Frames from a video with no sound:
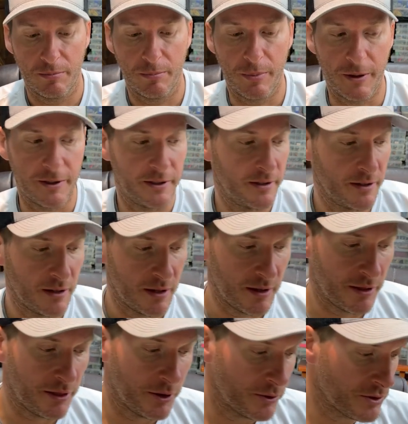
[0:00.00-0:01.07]
But
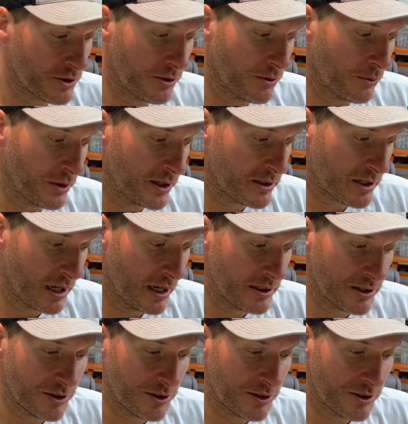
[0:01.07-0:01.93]
those are the ways, guys.